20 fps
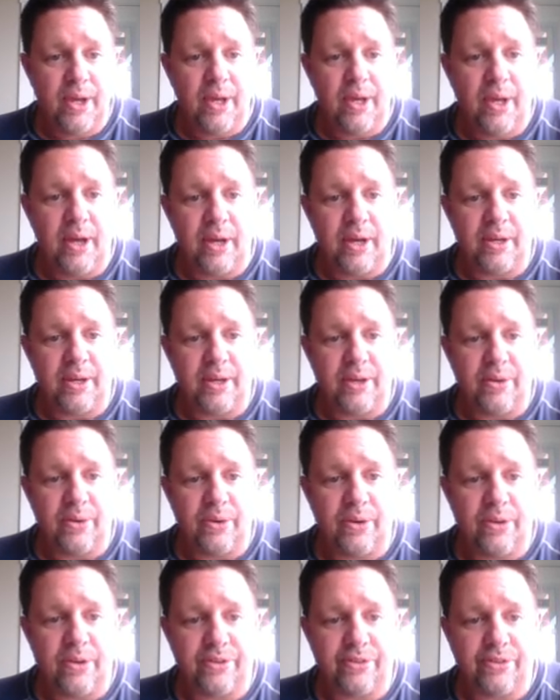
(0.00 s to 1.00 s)
in
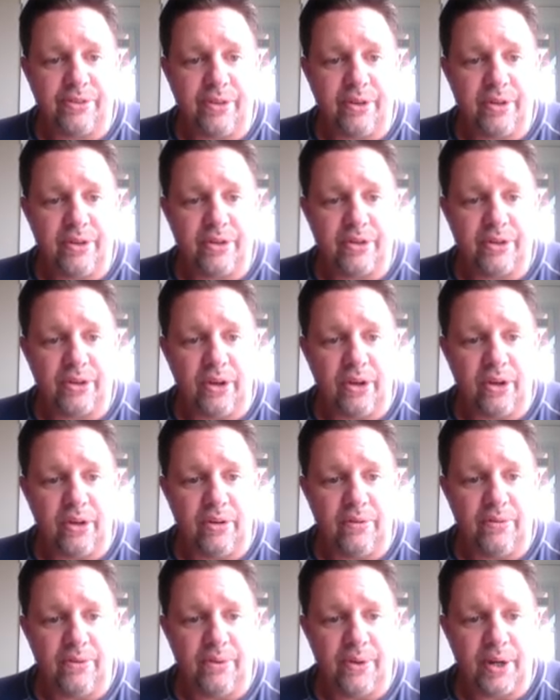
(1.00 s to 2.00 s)
order to search
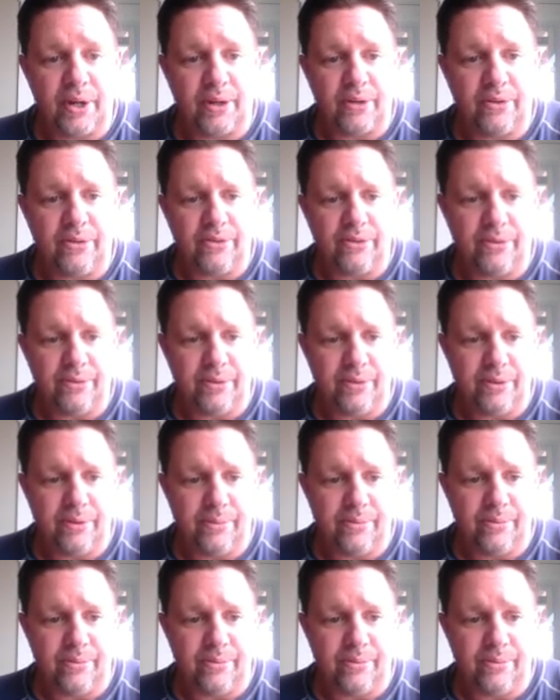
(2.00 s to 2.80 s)
all of the records.